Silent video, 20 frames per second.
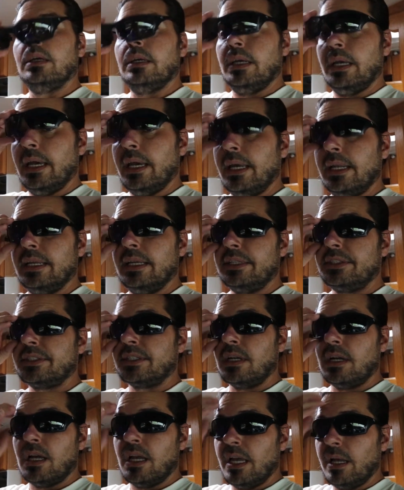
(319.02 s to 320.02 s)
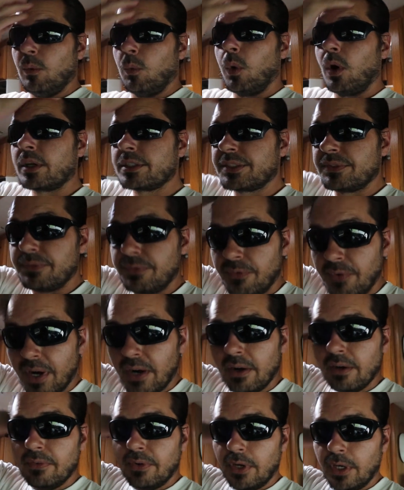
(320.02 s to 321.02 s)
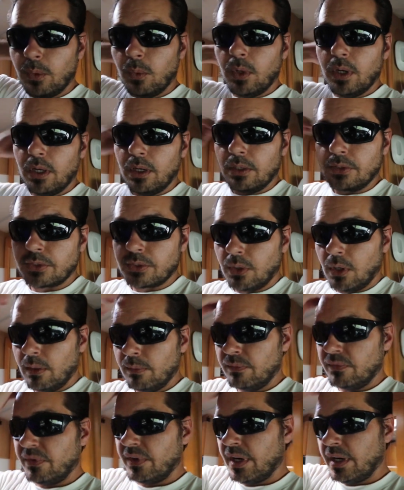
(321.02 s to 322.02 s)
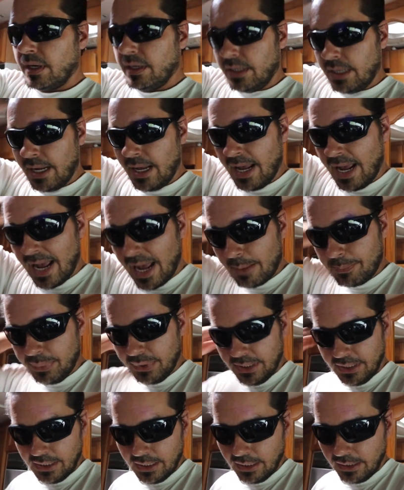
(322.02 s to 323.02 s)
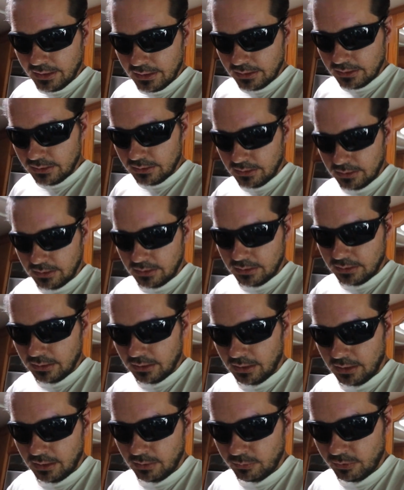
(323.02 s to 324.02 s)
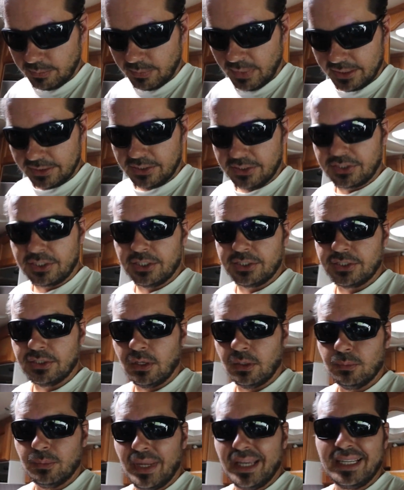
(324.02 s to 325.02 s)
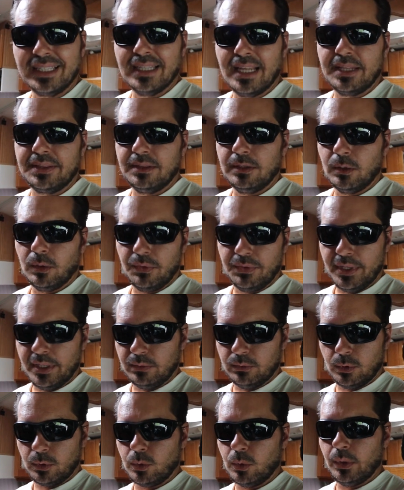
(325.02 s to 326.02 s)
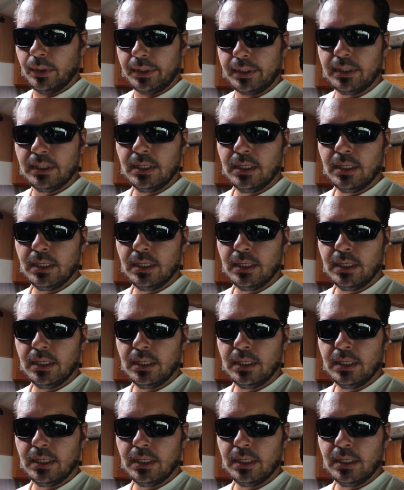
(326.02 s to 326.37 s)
And it works very, very well. So I'm very happy with my decision on making that little thing real quick.